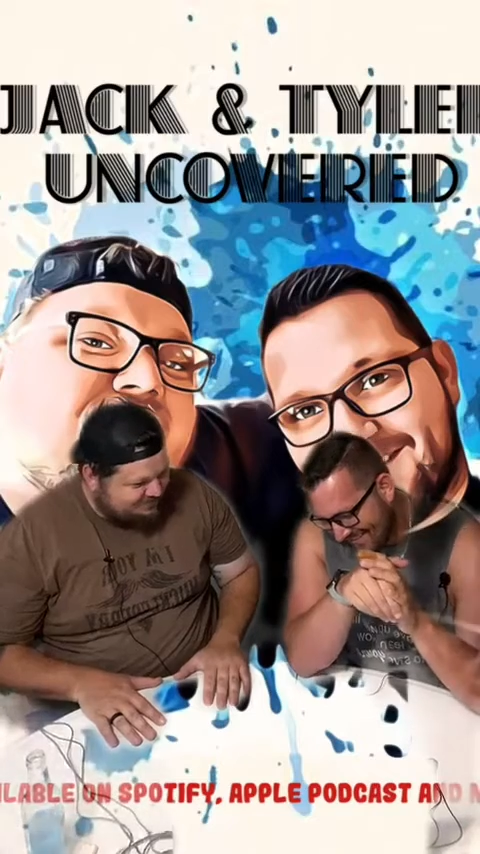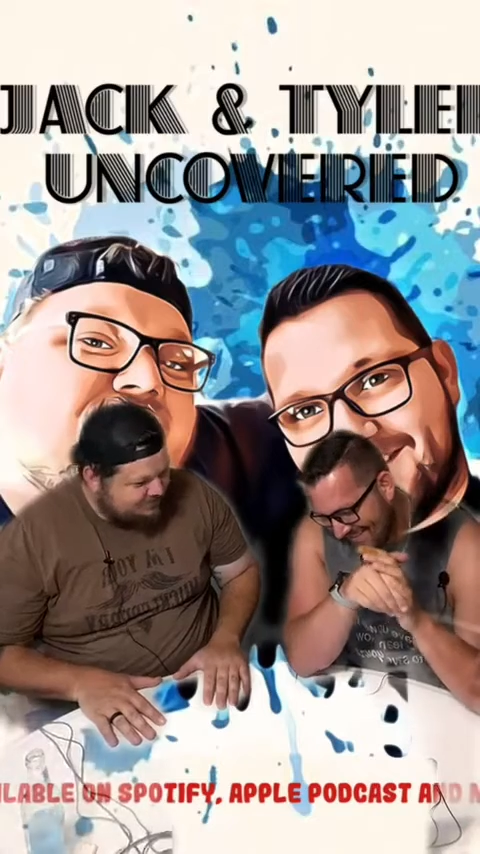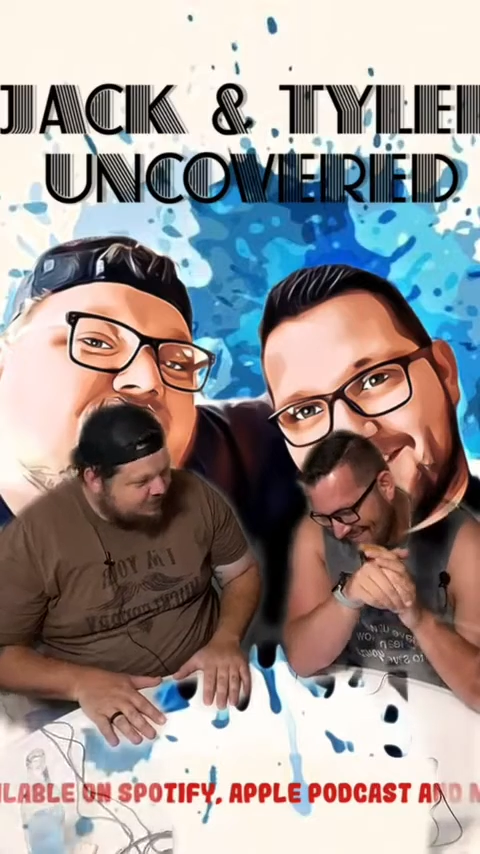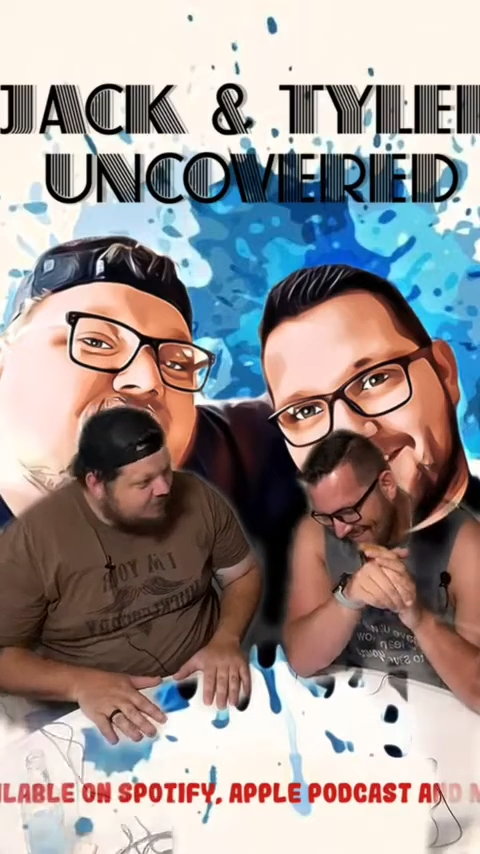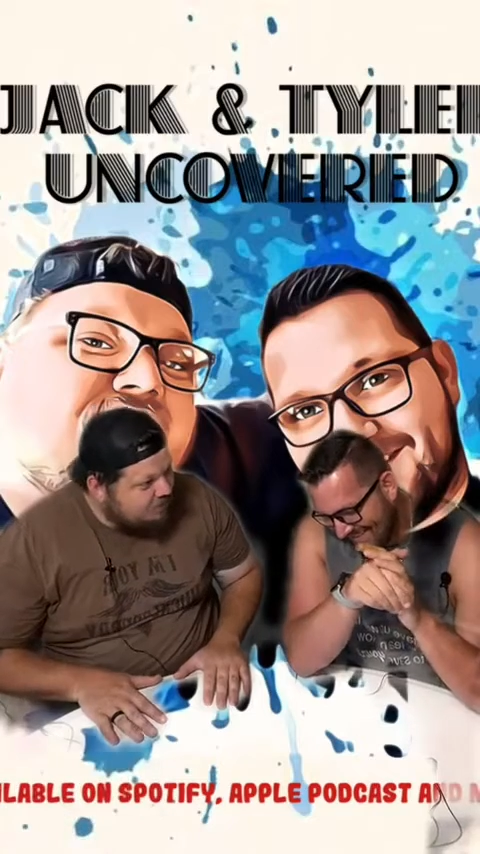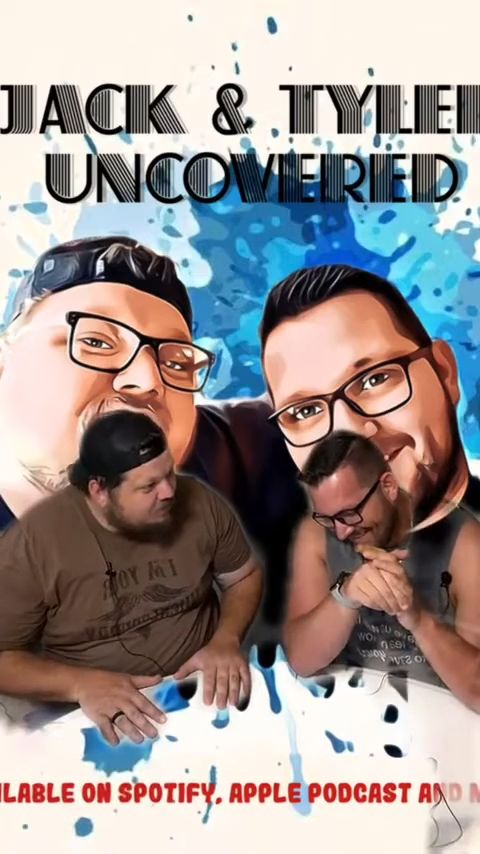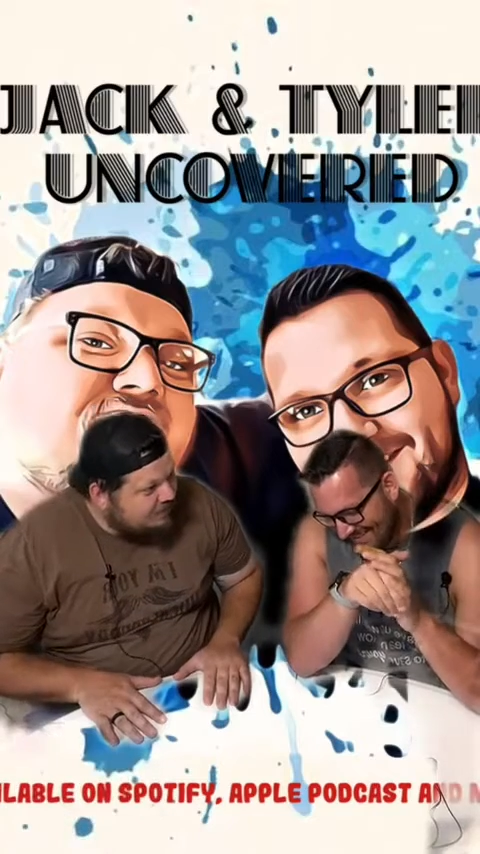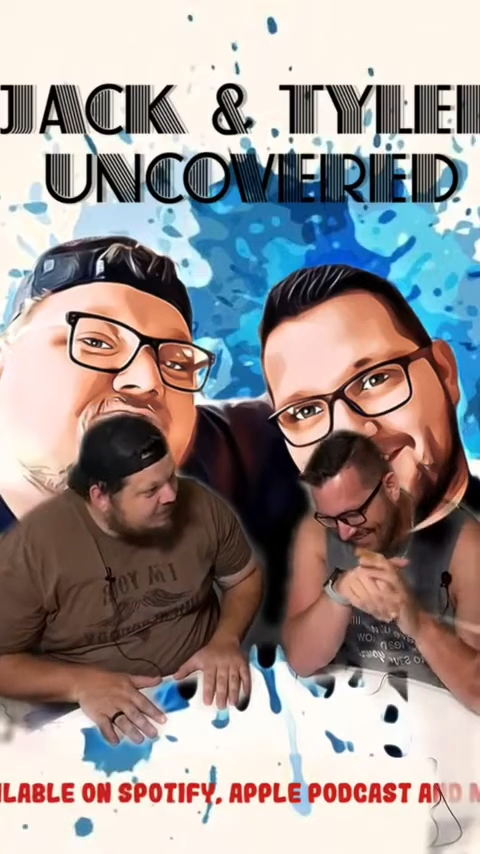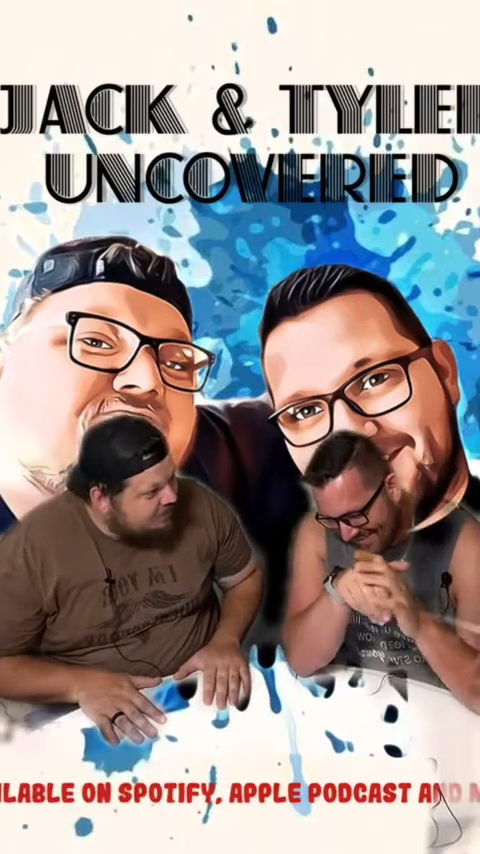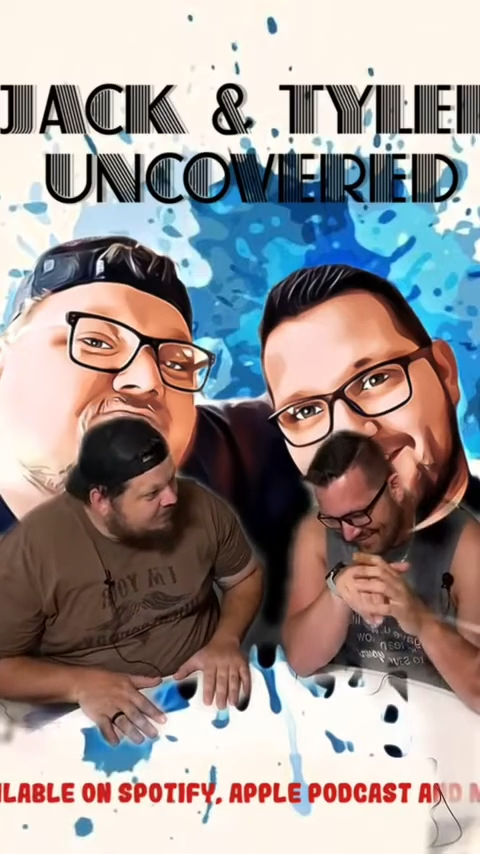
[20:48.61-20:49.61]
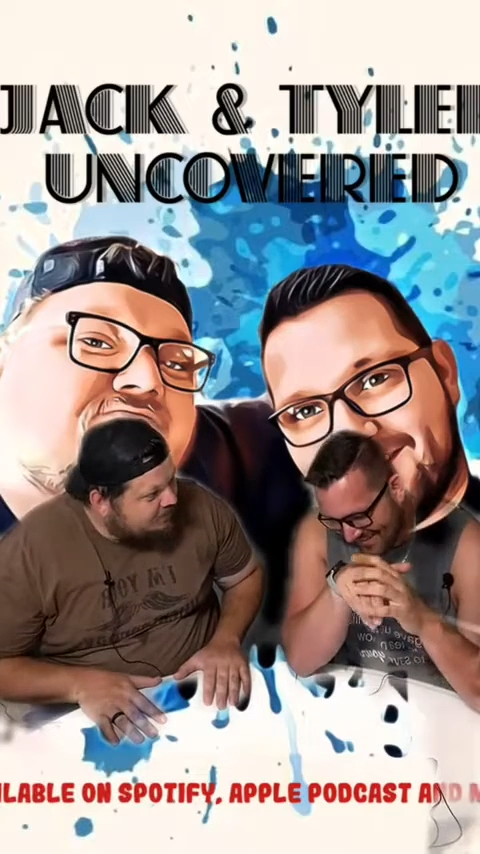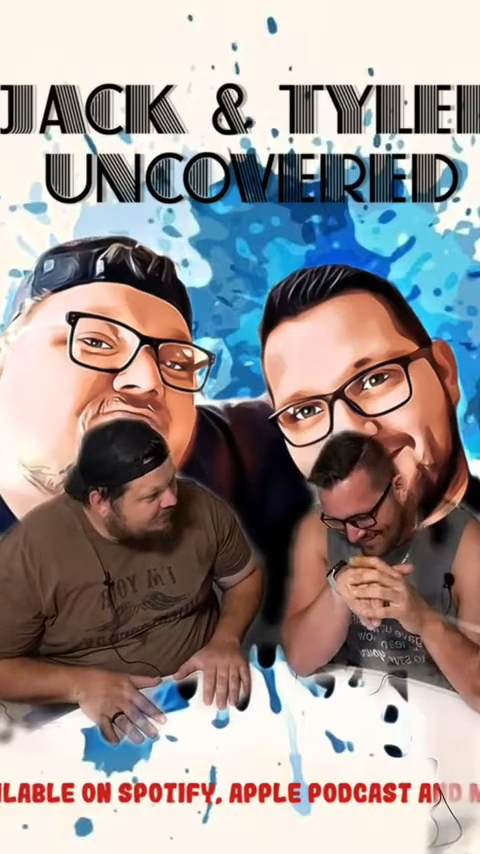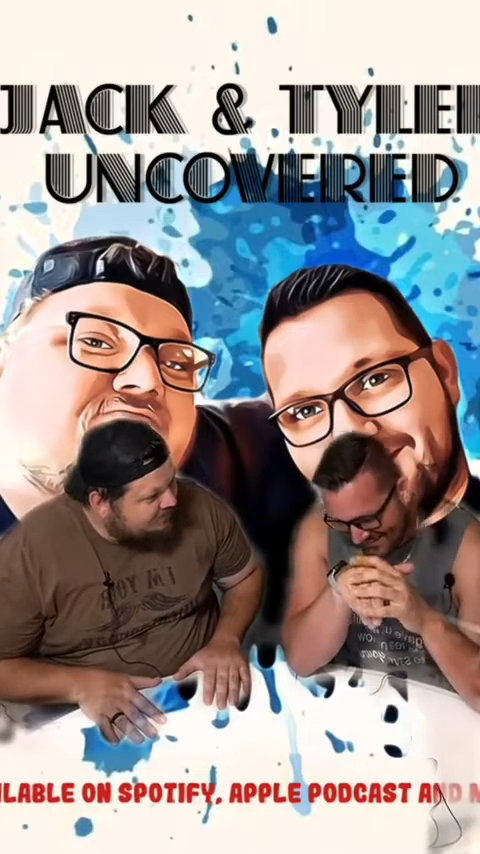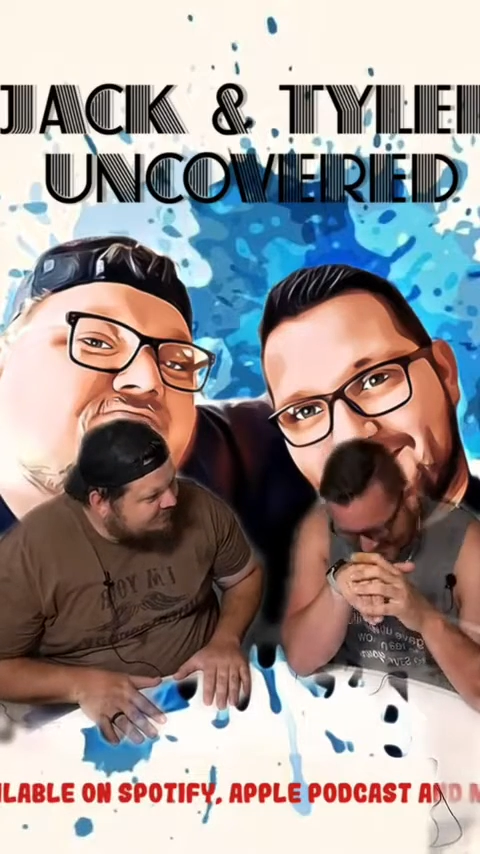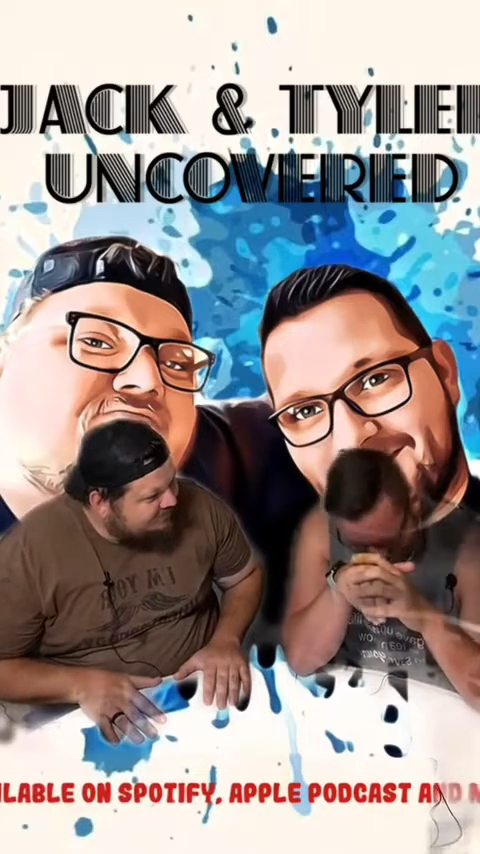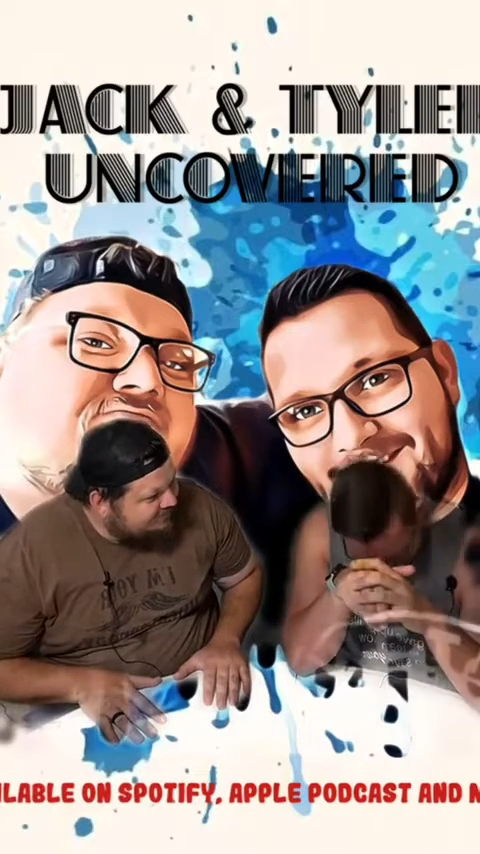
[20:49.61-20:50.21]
They're like, "Oh my God,